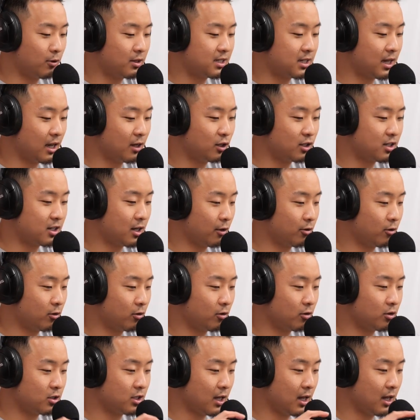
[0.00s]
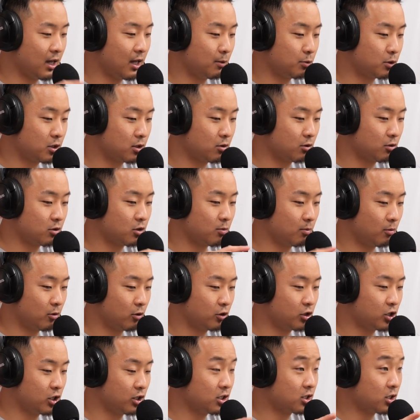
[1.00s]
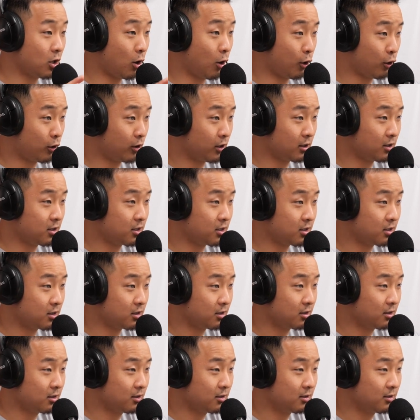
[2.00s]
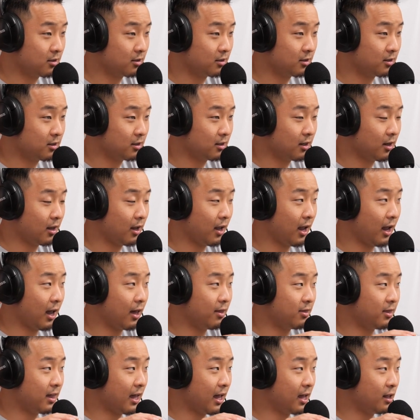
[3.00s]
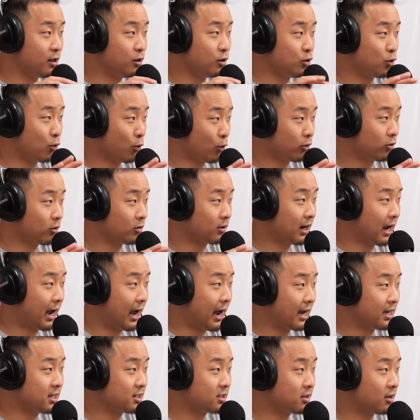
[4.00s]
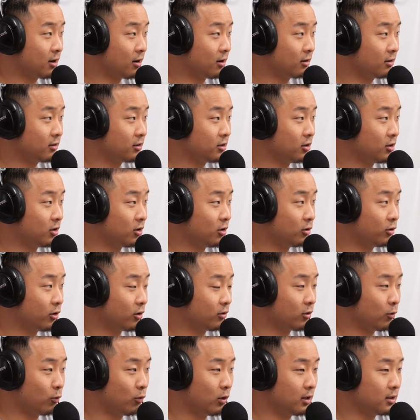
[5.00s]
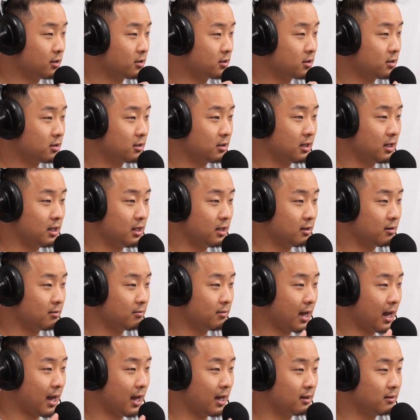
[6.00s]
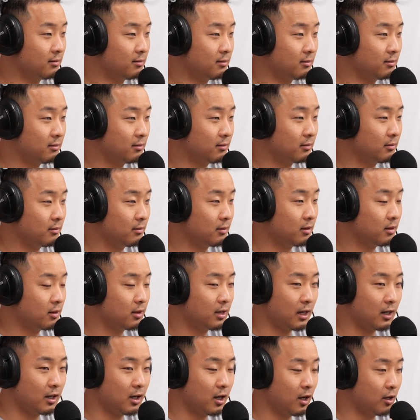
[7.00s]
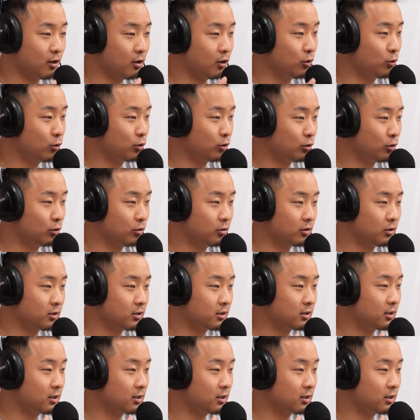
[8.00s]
say Southerners, hipsters, merchants, artists and then northern guys they're you know they're the ones eating mad thick cut noodles